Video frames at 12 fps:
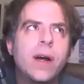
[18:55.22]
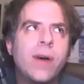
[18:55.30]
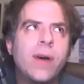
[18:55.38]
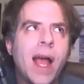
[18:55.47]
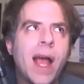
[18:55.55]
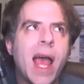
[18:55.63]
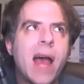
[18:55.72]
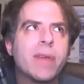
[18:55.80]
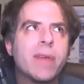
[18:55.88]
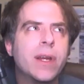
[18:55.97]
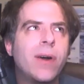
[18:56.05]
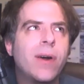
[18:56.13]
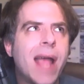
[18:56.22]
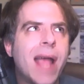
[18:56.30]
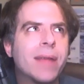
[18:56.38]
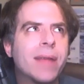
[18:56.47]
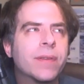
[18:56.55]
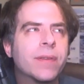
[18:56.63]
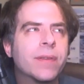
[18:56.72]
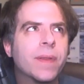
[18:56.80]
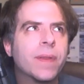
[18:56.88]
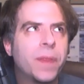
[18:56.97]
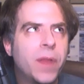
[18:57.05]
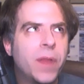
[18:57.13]
haven't.
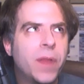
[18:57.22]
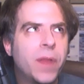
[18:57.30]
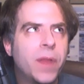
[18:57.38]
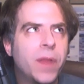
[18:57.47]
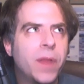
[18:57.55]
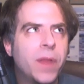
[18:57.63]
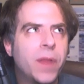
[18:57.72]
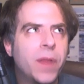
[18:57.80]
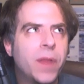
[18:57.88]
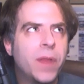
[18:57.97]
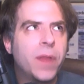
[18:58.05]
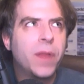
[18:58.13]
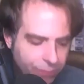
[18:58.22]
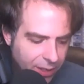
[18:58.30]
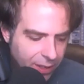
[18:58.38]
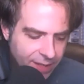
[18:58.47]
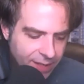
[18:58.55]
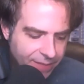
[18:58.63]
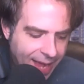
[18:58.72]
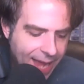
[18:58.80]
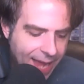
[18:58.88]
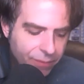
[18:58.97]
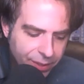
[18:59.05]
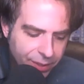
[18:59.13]
The stuff in the Ben Swan stuff, I haven't
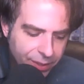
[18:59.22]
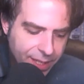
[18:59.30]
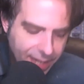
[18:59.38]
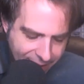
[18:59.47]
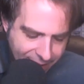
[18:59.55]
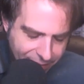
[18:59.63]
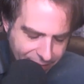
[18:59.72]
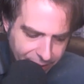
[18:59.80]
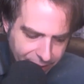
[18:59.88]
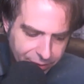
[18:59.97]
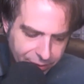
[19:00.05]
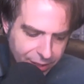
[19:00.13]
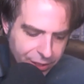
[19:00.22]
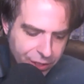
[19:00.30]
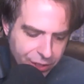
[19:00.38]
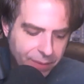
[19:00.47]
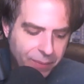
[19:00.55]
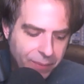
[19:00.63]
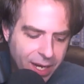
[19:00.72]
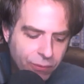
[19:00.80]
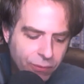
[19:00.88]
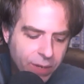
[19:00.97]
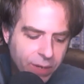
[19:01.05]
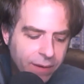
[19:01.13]
really looked into. In
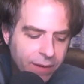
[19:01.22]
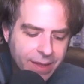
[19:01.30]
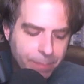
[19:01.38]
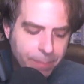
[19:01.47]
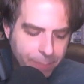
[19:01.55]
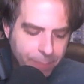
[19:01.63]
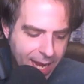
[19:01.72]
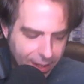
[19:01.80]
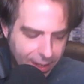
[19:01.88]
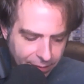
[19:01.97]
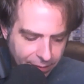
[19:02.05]
regards to the bands,